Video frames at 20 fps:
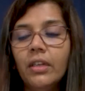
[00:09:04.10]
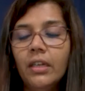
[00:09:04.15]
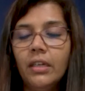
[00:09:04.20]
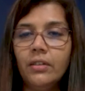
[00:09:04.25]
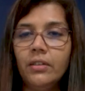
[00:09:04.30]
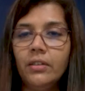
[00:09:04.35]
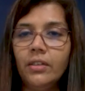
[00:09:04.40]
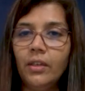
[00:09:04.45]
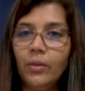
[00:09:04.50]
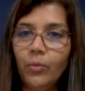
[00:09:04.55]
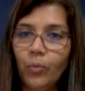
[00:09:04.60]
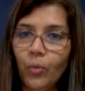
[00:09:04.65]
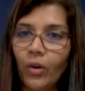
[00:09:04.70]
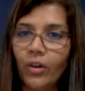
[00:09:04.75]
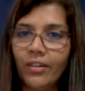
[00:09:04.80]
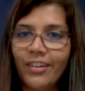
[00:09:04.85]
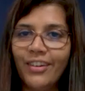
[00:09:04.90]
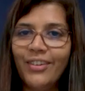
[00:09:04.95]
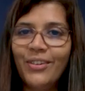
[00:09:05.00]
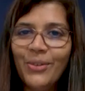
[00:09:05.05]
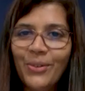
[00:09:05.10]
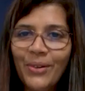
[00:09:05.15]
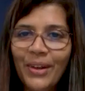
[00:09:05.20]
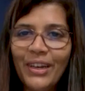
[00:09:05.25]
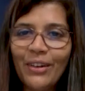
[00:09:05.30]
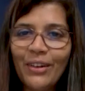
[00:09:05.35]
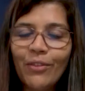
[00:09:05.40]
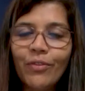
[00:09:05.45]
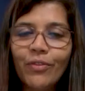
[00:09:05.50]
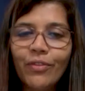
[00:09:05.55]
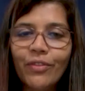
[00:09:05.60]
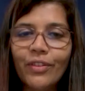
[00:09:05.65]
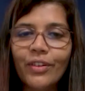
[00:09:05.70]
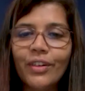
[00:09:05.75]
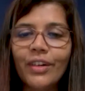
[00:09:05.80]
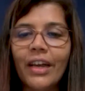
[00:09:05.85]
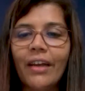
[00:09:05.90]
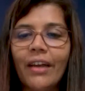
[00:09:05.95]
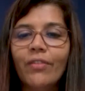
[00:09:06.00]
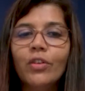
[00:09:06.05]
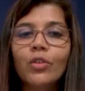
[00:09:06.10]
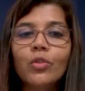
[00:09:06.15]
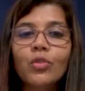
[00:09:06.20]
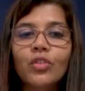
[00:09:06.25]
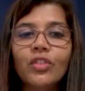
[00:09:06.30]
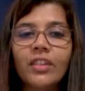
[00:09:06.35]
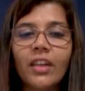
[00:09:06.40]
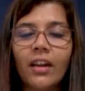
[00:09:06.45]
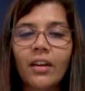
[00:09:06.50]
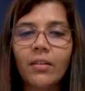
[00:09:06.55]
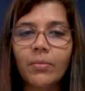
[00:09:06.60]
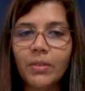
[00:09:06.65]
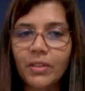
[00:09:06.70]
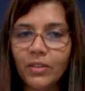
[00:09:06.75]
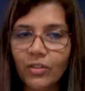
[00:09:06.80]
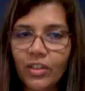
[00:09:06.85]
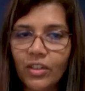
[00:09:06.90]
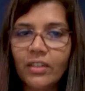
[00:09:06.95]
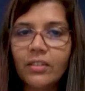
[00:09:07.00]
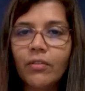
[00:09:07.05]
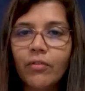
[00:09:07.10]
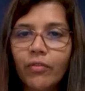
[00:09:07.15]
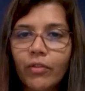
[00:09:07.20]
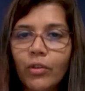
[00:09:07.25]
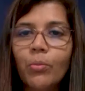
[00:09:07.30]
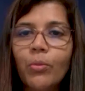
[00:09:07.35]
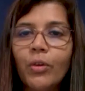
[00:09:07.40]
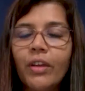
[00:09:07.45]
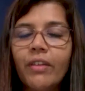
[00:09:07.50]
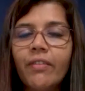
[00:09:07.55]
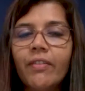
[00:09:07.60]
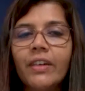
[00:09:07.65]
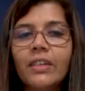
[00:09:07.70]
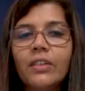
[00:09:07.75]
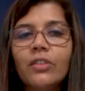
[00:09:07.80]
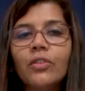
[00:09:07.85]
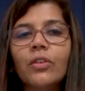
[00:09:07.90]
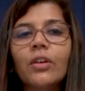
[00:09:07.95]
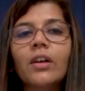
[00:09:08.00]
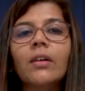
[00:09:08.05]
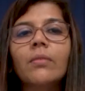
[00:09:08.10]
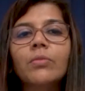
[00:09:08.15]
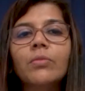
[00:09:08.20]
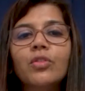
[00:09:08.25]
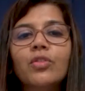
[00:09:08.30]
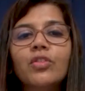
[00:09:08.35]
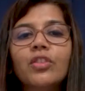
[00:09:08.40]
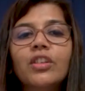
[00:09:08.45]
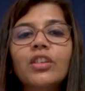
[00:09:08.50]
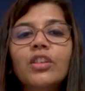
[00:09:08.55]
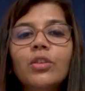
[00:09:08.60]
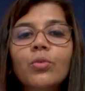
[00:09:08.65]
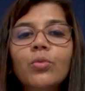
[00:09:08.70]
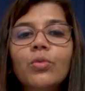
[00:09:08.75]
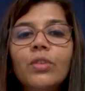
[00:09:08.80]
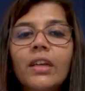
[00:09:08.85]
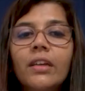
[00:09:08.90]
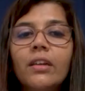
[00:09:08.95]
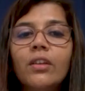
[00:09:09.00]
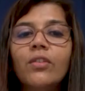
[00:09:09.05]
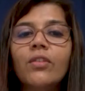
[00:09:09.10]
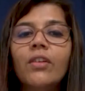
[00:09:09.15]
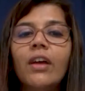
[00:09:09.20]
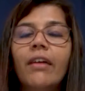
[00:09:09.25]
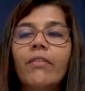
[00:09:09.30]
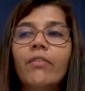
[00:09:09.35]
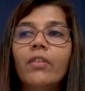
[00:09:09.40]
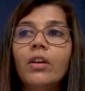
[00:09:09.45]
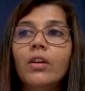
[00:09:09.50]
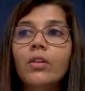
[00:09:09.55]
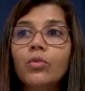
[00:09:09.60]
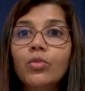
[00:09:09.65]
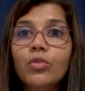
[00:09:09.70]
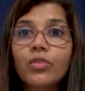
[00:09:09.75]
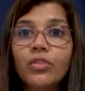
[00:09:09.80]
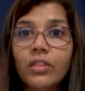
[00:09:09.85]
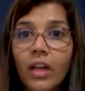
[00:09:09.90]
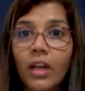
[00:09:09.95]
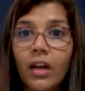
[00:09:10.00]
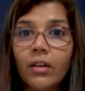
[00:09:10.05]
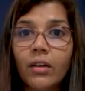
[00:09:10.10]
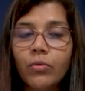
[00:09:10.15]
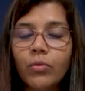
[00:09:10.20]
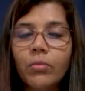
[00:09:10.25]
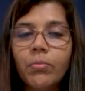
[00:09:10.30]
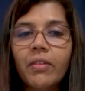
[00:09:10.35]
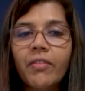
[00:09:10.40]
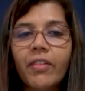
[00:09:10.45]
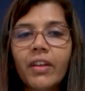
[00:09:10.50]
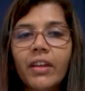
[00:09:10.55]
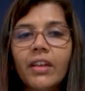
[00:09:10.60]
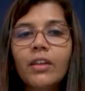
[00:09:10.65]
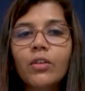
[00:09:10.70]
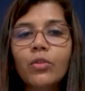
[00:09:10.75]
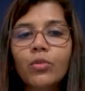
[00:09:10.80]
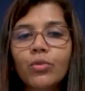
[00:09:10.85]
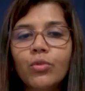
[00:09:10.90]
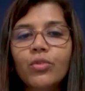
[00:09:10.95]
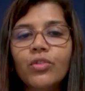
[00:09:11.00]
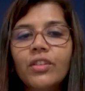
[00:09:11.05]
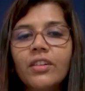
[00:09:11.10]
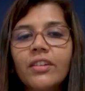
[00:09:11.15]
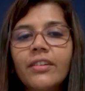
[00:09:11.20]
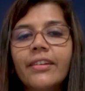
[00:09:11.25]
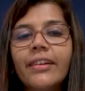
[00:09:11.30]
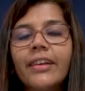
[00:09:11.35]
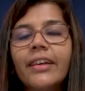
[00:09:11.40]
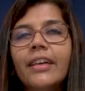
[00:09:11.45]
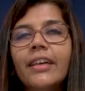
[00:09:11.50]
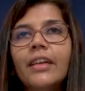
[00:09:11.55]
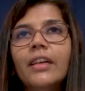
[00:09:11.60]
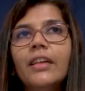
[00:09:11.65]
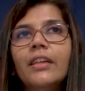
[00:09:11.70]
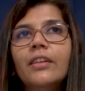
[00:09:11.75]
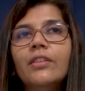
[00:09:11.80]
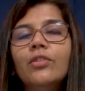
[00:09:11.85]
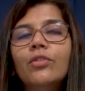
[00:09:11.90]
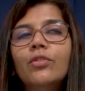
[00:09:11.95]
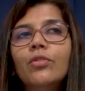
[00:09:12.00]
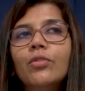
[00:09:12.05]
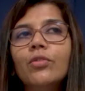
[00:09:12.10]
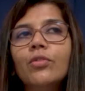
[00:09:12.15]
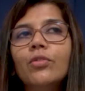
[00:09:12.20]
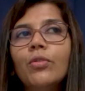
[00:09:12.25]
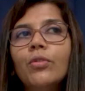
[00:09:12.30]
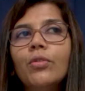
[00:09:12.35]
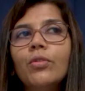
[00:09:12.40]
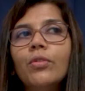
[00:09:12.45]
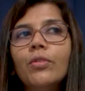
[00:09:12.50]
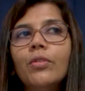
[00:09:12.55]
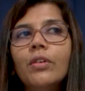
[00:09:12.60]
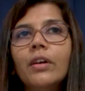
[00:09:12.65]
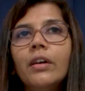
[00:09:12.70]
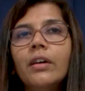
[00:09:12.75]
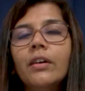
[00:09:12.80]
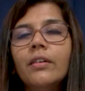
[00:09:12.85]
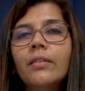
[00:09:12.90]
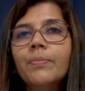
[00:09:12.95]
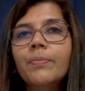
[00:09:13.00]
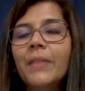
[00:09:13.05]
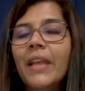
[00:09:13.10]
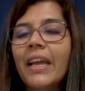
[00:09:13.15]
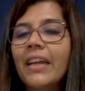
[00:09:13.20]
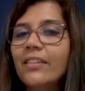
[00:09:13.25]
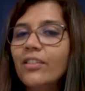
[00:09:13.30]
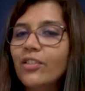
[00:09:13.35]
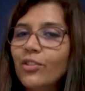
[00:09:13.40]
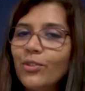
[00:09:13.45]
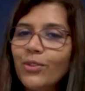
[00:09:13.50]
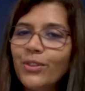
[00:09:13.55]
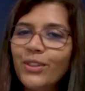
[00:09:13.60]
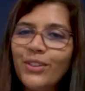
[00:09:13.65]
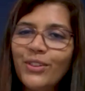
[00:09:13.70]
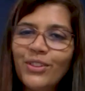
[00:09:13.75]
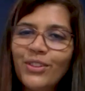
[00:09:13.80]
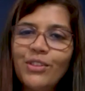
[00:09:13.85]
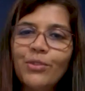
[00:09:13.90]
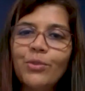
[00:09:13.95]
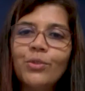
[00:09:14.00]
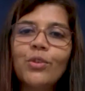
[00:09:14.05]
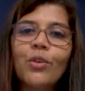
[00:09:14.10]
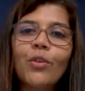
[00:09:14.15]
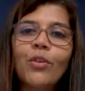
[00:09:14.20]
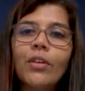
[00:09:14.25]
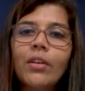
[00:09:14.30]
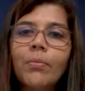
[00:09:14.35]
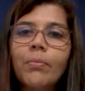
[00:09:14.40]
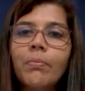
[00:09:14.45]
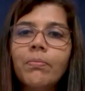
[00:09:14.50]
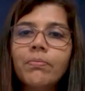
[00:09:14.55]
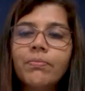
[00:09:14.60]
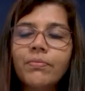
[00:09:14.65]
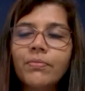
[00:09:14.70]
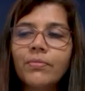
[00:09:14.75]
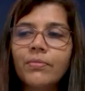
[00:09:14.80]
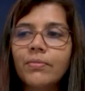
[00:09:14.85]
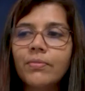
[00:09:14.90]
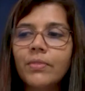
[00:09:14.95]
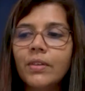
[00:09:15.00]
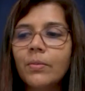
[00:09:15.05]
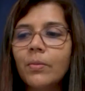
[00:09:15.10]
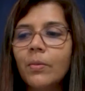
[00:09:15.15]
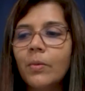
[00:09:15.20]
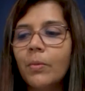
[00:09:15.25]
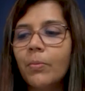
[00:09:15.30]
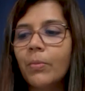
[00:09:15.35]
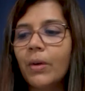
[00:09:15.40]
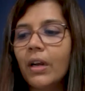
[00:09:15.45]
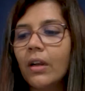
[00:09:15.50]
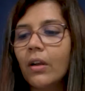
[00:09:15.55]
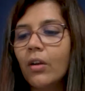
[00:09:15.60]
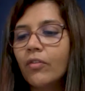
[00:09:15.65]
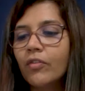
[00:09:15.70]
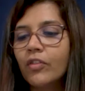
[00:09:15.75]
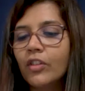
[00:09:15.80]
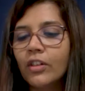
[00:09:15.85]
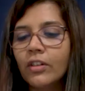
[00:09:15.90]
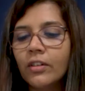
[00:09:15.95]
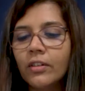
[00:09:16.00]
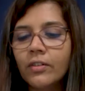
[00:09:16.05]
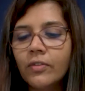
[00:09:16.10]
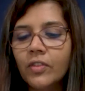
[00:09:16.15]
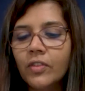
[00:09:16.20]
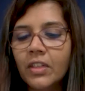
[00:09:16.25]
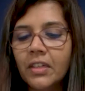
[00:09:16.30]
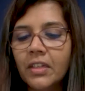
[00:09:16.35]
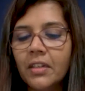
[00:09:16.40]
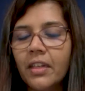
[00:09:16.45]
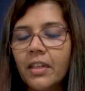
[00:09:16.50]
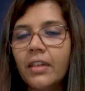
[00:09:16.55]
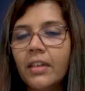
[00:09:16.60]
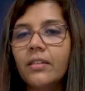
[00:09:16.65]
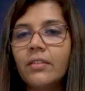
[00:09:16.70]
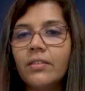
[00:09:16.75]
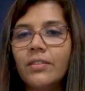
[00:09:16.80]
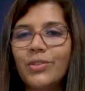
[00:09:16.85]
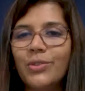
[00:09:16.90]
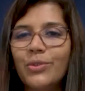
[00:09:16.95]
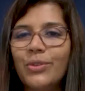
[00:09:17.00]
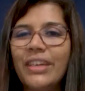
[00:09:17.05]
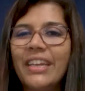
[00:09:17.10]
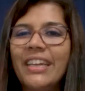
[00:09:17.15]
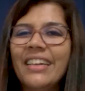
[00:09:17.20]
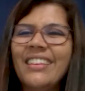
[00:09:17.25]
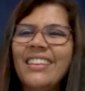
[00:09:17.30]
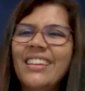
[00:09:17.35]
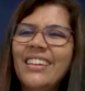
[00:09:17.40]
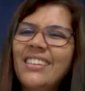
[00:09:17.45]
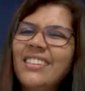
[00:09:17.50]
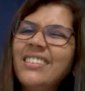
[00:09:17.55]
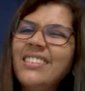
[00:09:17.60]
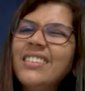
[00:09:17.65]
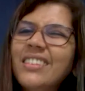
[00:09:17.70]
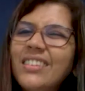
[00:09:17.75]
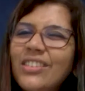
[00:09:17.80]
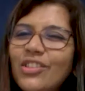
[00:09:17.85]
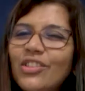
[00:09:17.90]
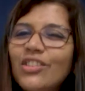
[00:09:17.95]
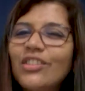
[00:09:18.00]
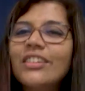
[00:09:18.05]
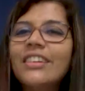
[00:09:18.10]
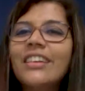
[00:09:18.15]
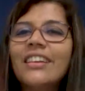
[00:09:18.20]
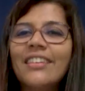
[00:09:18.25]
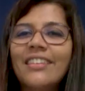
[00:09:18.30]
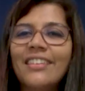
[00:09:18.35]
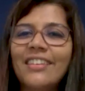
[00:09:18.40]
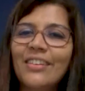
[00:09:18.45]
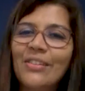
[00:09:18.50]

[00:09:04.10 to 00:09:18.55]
and she wanted to kind of have a good start, because she has a few more events to come. So she knew that having a good start would be very crucial. So she was all a bundle of nerves, and then to get that initial